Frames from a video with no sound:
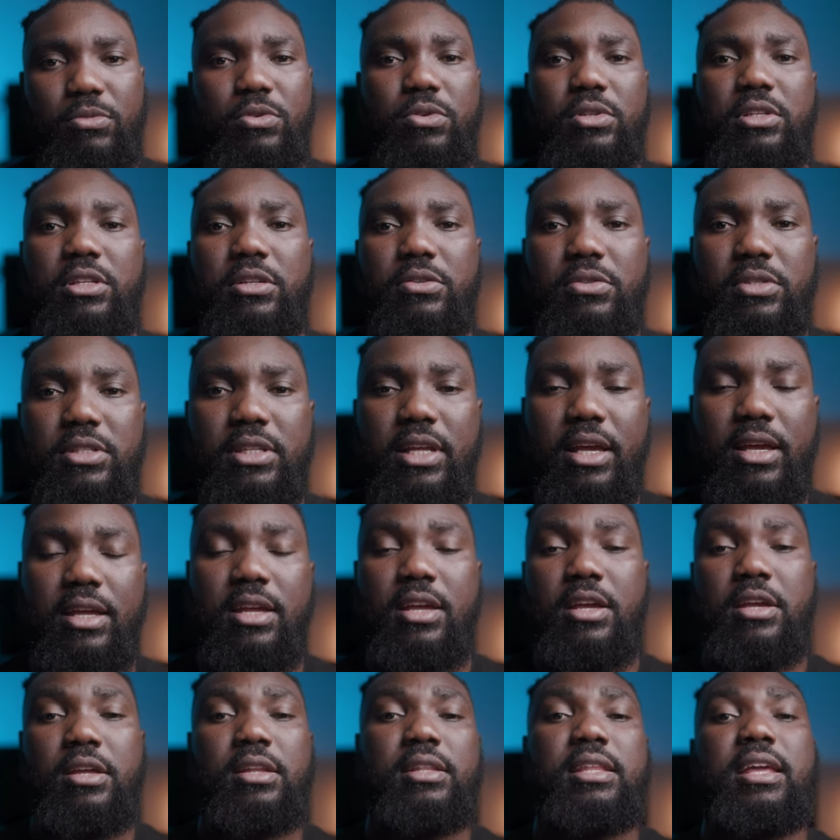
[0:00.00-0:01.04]
good deals there.
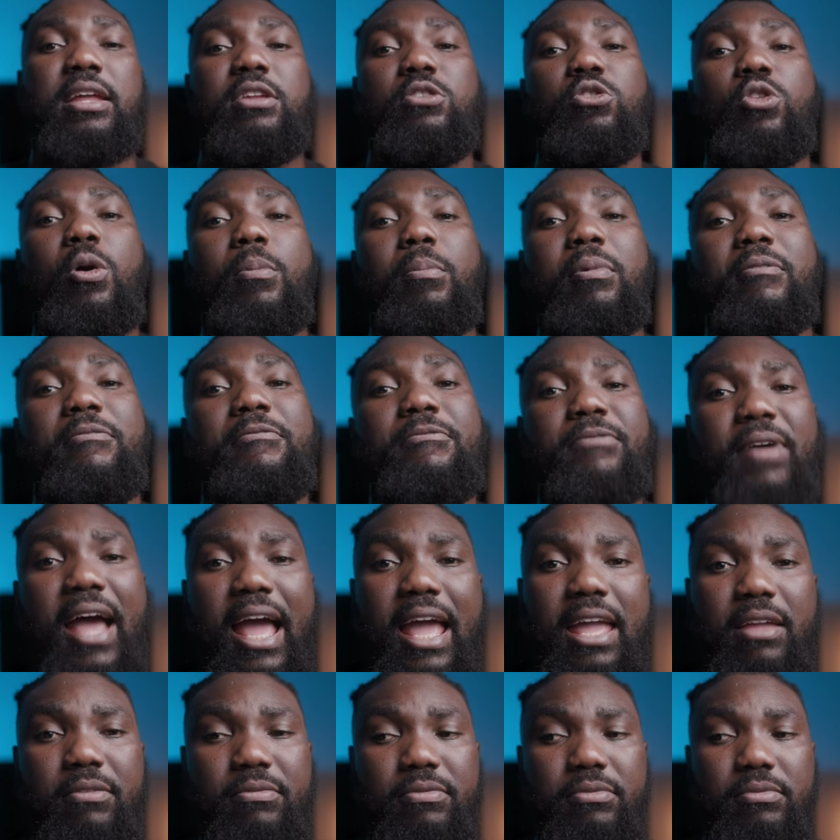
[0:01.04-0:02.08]
Then number
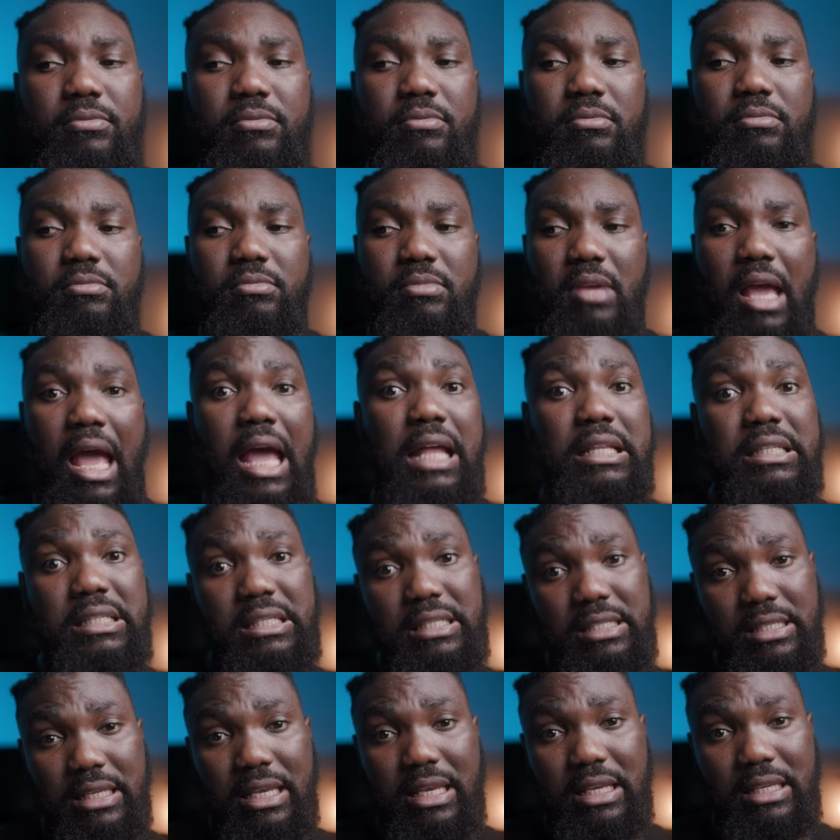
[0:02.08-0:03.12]
5 and
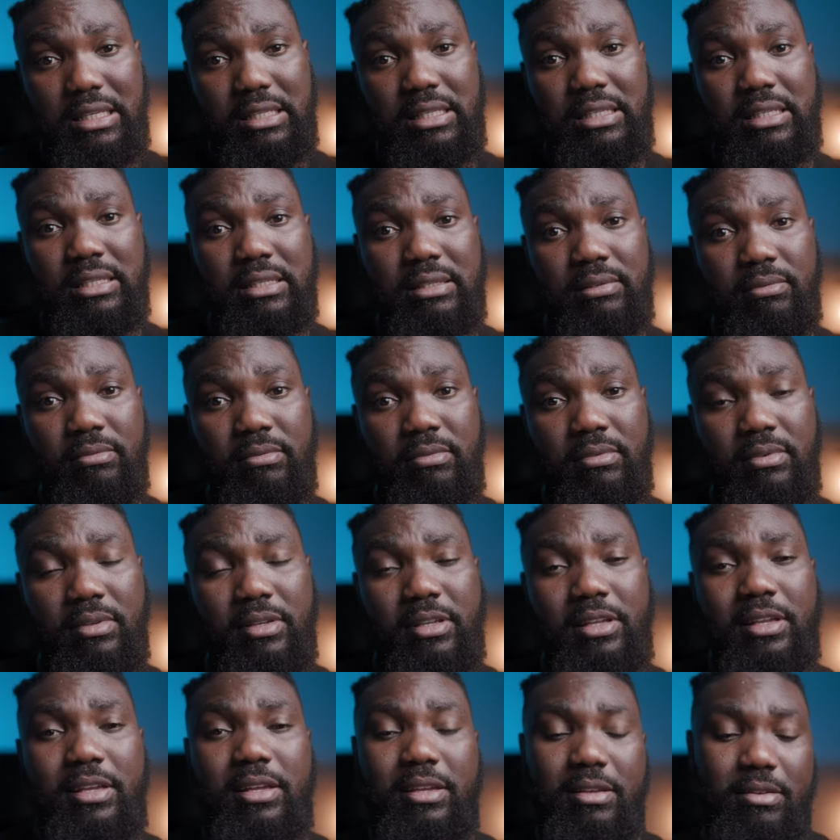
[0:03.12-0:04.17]
6,
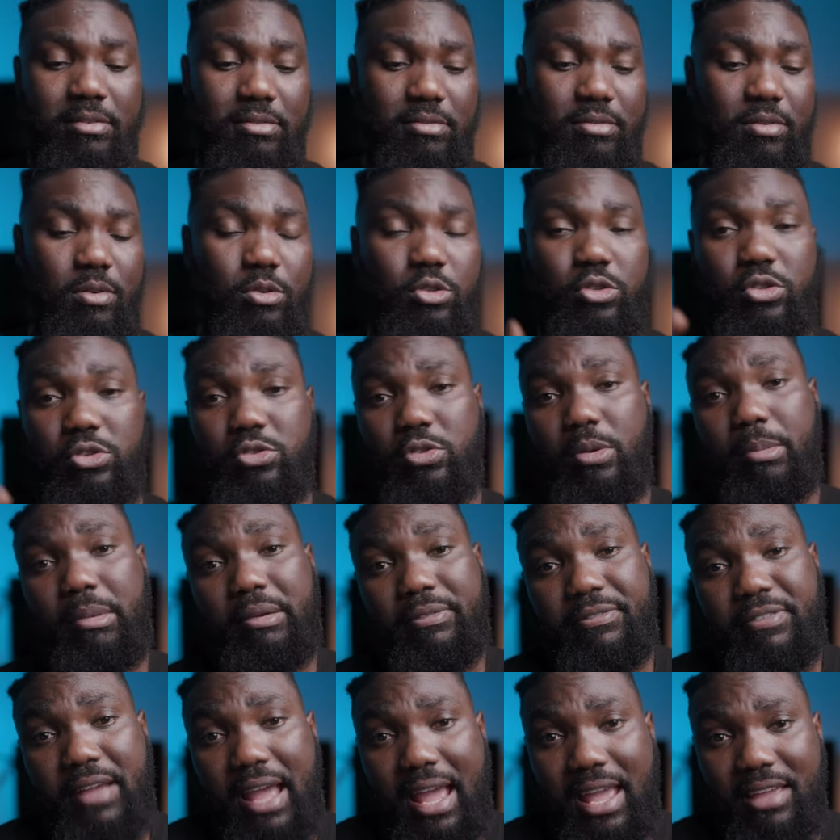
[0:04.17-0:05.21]
or just number
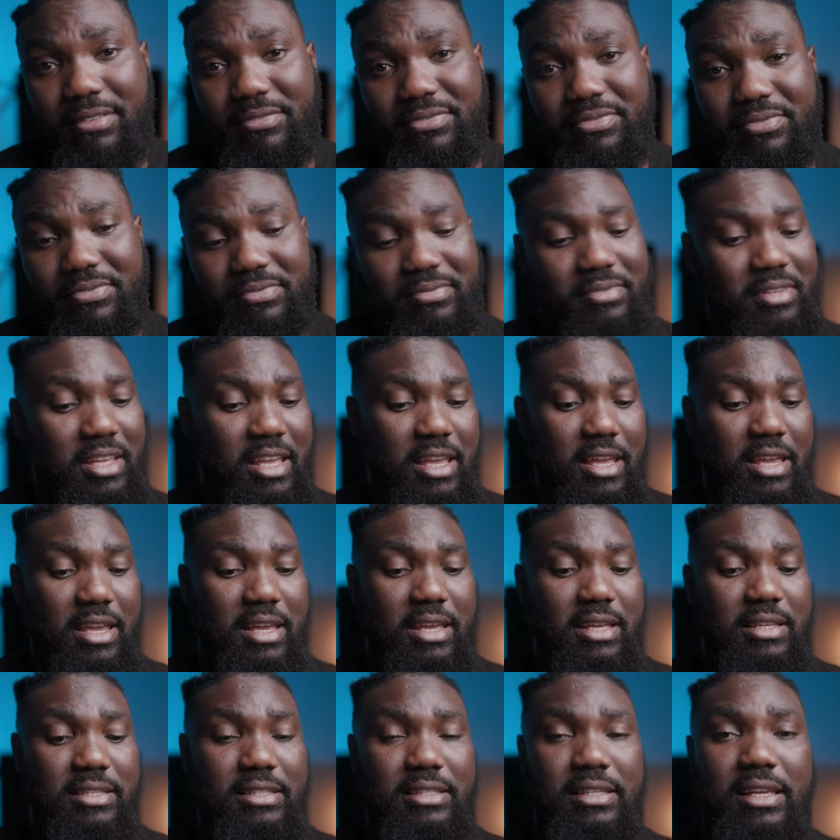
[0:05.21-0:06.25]
5,
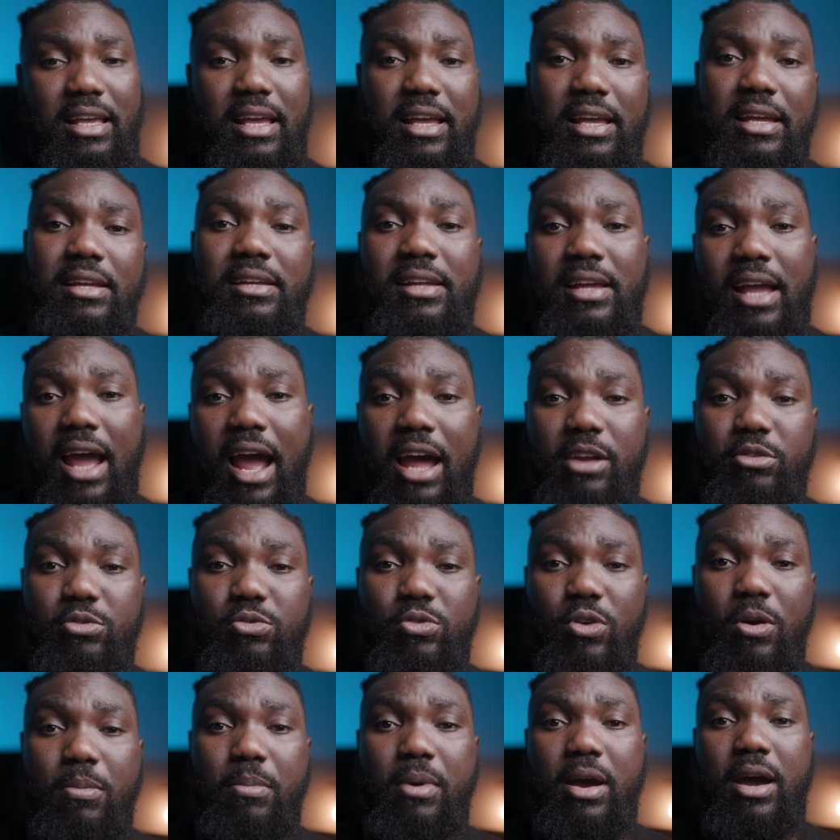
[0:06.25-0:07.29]
is
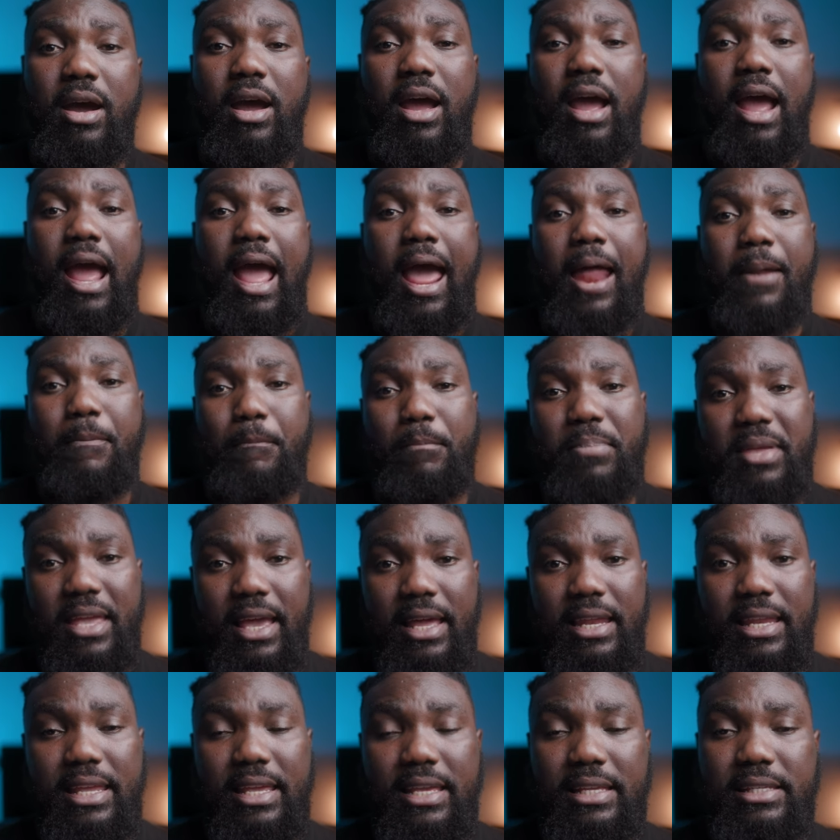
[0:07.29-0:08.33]
Adroma and
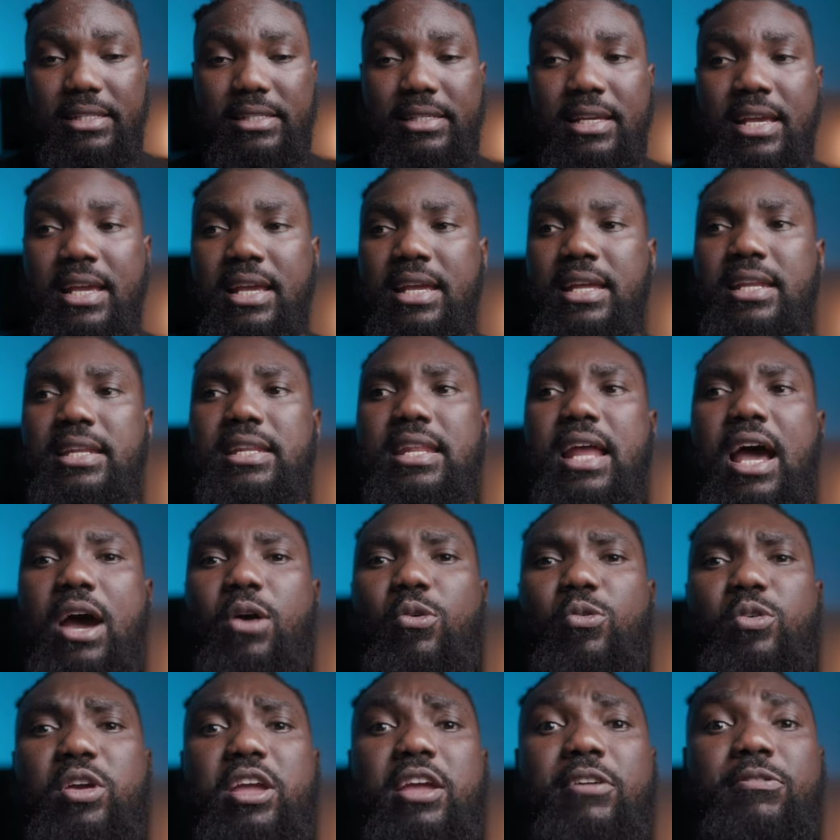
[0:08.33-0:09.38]
B&H.
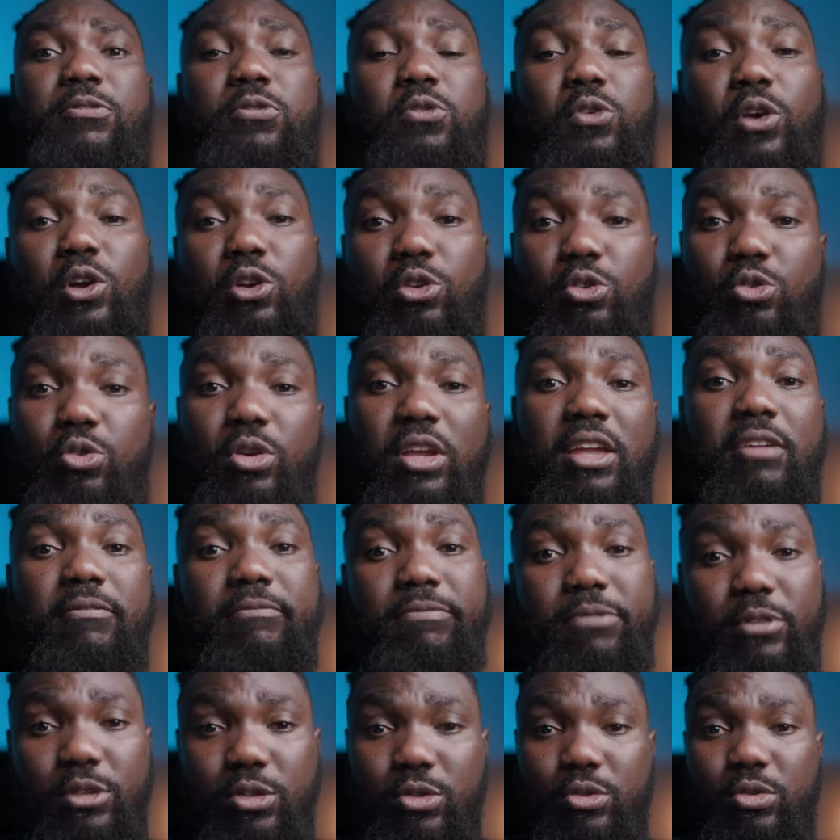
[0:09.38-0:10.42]
Now, if you're looking
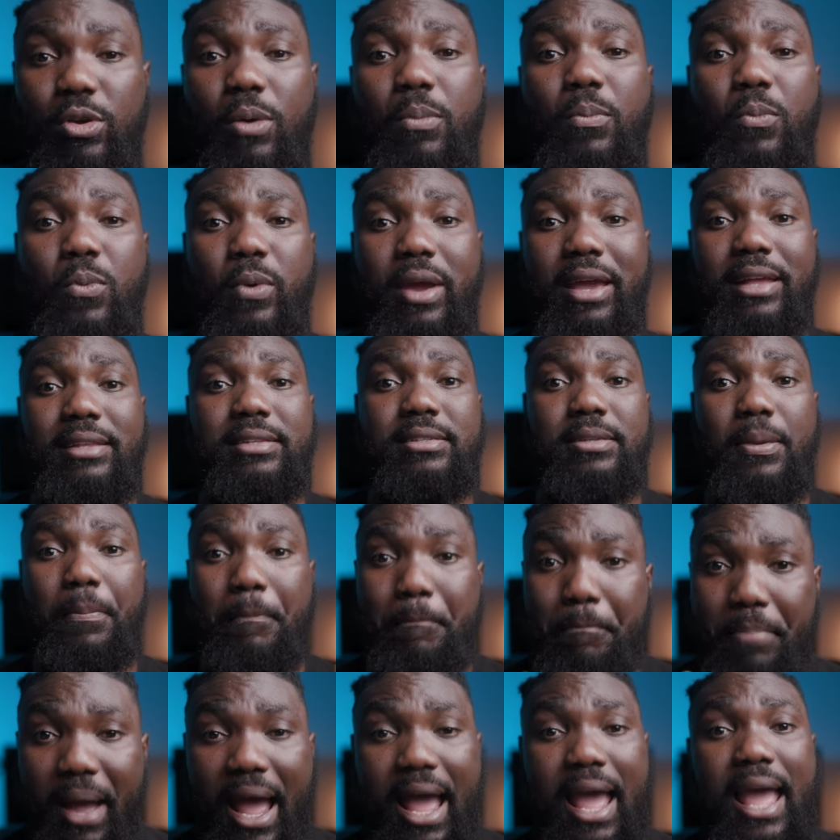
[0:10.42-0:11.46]
for somewhere to
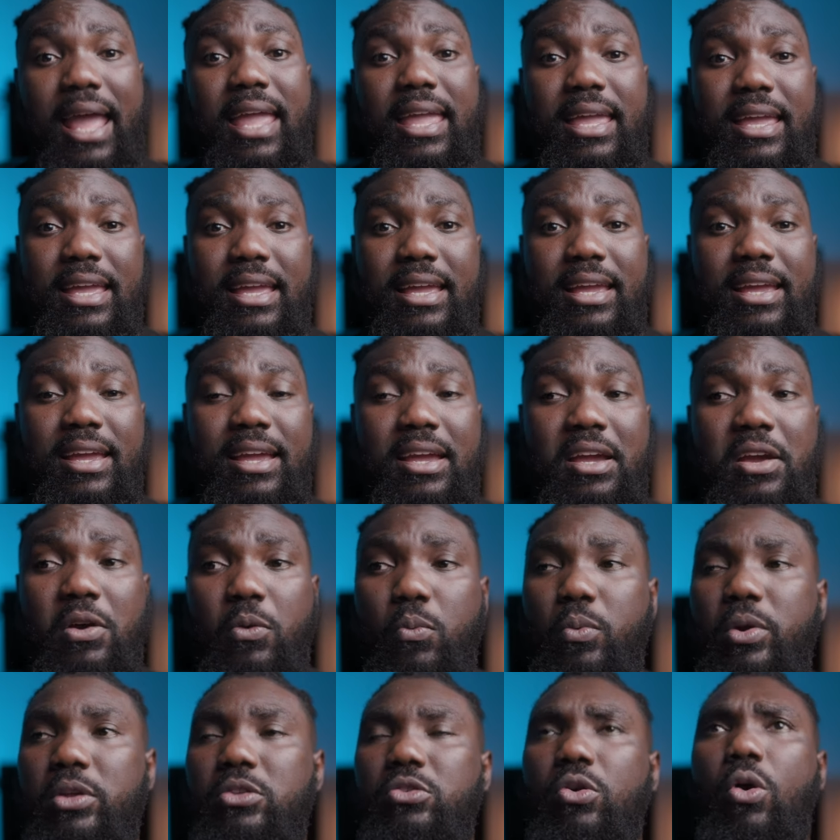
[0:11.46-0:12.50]
buy
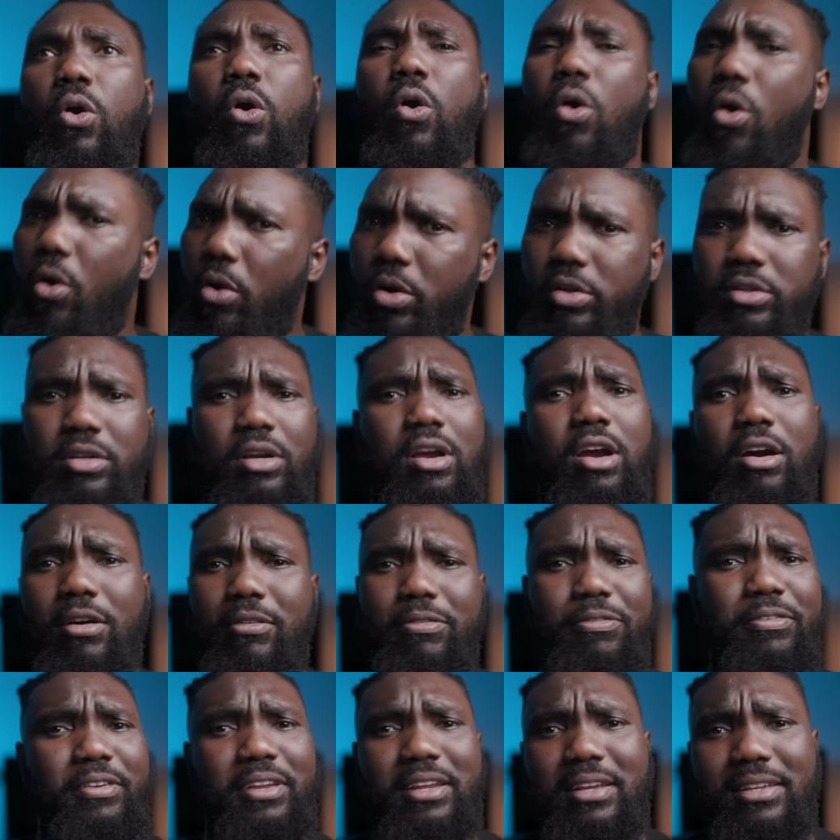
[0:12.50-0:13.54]
with all the
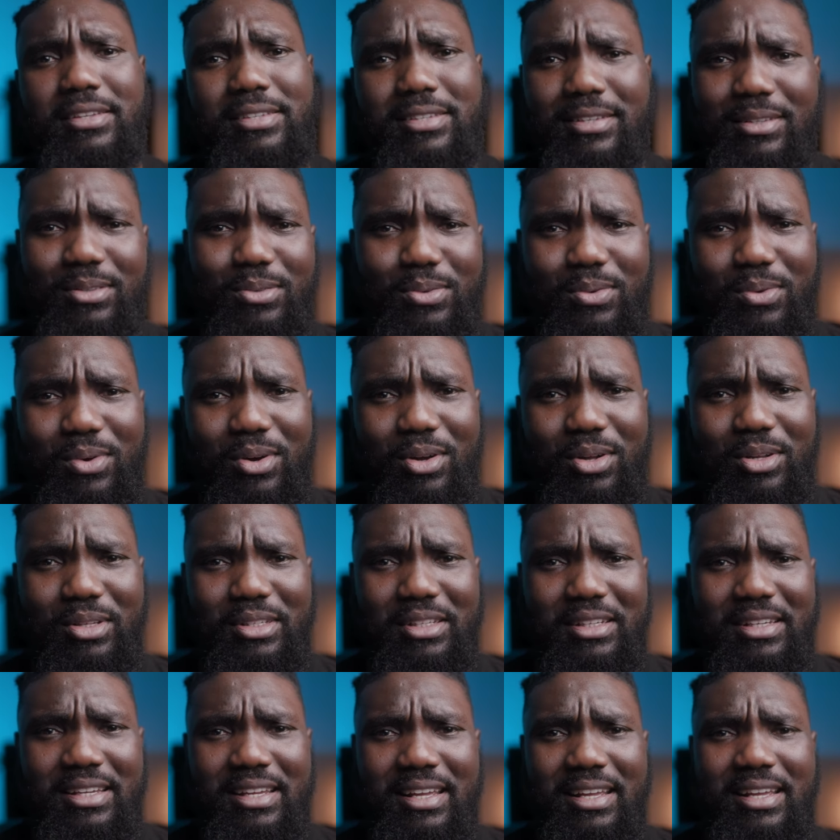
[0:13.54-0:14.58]
confidence in the world,